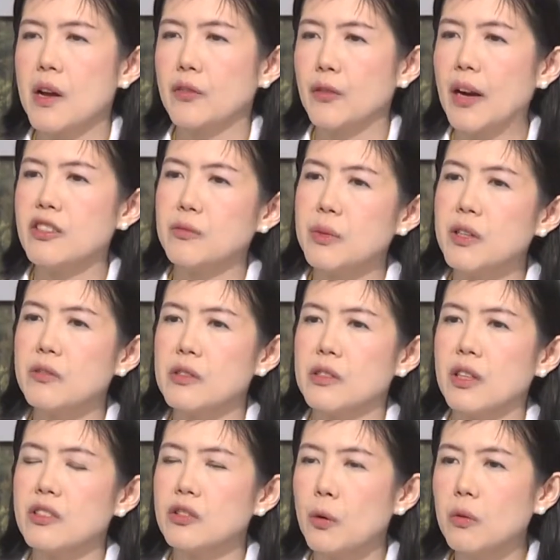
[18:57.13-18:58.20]
transmit
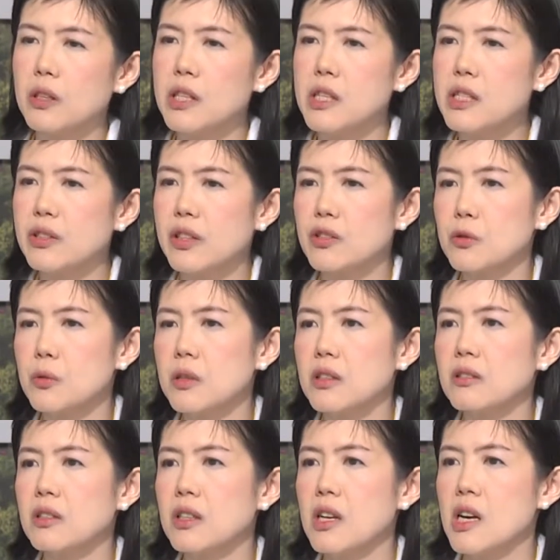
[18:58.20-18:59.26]
just only
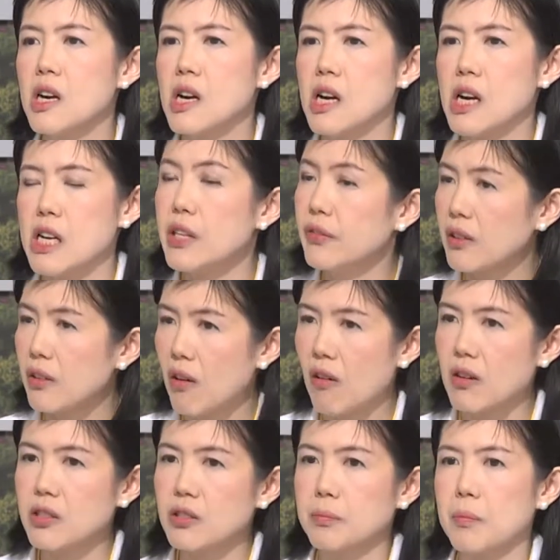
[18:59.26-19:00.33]
sexual
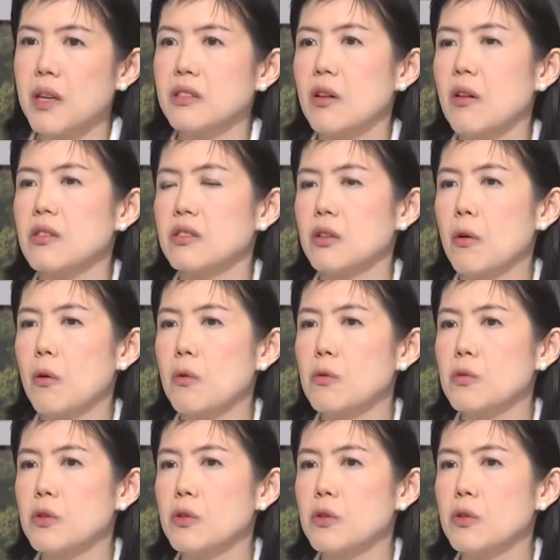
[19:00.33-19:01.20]
intercourse, but also